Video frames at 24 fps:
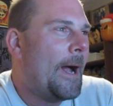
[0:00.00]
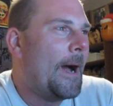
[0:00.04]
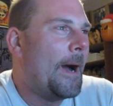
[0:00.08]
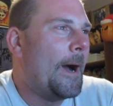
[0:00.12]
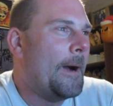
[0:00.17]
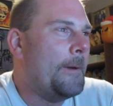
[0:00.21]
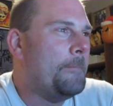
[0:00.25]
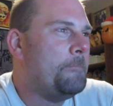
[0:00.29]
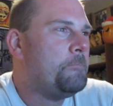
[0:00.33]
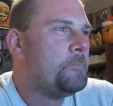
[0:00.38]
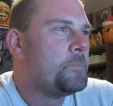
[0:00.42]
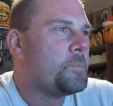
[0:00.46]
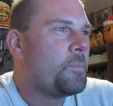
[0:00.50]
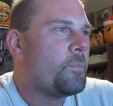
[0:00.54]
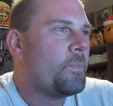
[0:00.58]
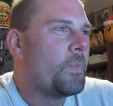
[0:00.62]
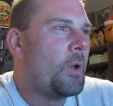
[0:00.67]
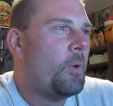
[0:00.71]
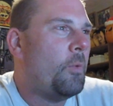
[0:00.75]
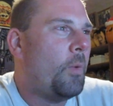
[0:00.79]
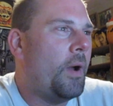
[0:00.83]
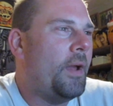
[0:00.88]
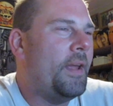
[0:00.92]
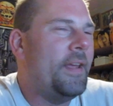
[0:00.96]
Um,
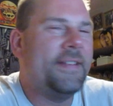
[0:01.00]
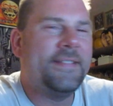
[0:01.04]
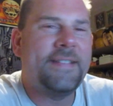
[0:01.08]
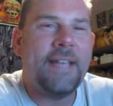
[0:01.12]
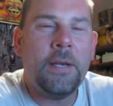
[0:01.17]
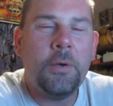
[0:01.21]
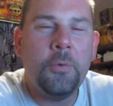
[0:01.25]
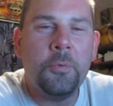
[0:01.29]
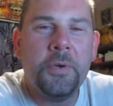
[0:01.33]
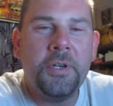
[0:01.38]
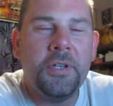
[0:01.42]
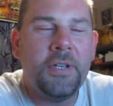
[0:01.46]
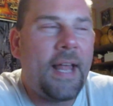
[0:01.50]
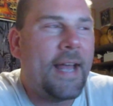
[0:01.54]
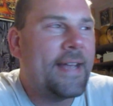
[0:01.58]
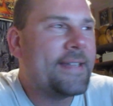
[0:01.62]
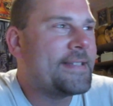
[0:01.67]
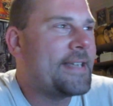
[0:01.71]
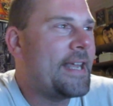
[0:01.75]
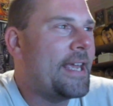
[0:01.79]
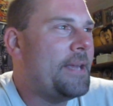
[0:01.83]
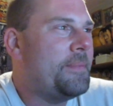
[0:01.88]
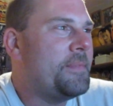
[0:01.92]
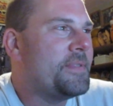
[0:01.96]
what is that a real
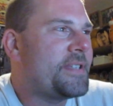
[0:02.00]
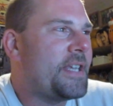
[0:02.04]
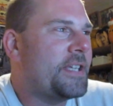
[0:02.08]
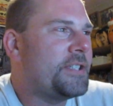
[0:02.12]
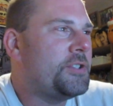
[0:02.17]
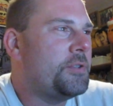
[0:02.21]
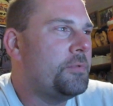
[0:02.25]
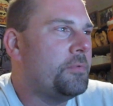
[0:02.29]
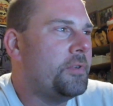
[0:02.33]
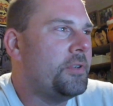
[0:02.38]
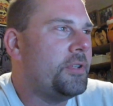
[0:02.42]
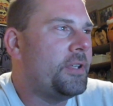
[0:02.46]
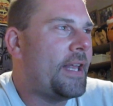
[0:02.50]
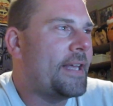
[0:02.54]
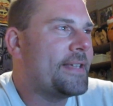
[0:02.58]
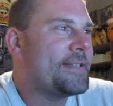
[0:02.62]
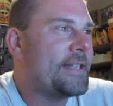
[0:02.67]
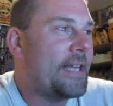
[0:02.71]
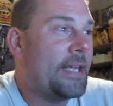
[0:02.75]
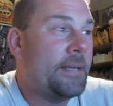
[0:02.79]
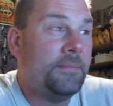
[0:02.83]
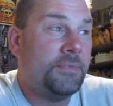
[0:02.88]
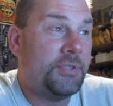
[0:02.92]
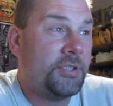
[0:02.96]
last name? Is that your real
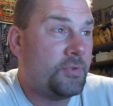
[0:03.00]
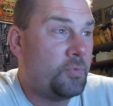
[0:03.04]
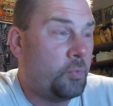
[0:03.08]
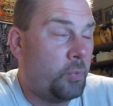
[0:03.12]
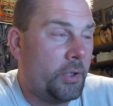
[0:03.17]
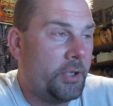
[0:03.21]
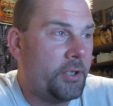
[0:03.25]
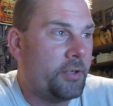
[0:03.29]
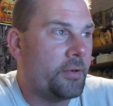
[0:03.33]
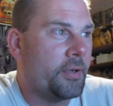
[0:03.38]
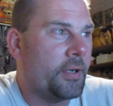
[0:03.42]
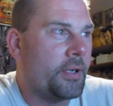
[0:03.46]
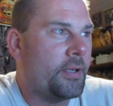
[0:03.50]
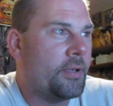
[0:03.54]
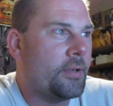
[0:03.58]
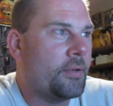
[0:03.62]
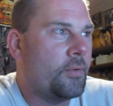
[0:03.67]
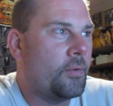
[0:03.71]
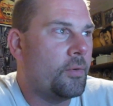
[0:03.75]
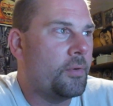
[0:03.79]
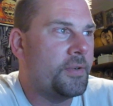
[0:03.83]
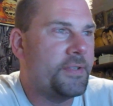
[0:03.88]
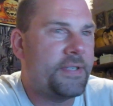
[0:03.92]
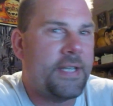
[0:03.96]
last name? Just wondering,
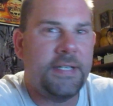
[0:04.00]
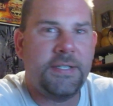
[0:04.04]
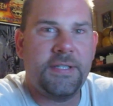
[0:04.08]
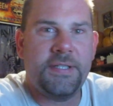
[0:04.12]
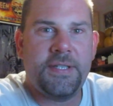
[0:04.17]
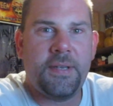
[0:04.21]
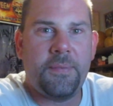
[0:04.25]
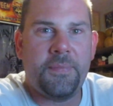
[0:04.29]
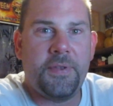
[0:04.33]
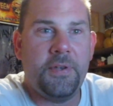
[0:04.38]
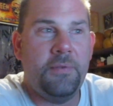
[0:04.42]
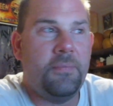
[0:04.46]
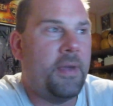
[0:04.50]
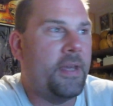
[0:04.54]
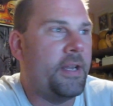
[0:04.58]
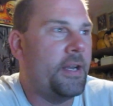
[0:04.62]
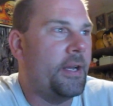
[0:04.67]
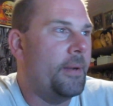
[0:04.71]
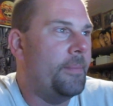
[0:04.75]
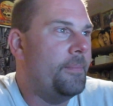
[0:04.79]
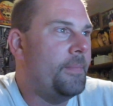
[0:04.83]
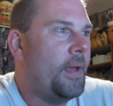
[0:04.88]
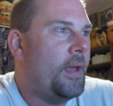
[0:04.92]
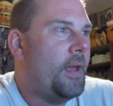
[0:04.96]
or is that just something you made
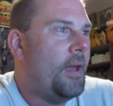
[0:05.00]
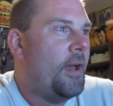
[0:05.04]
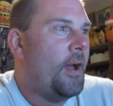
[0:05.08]
up?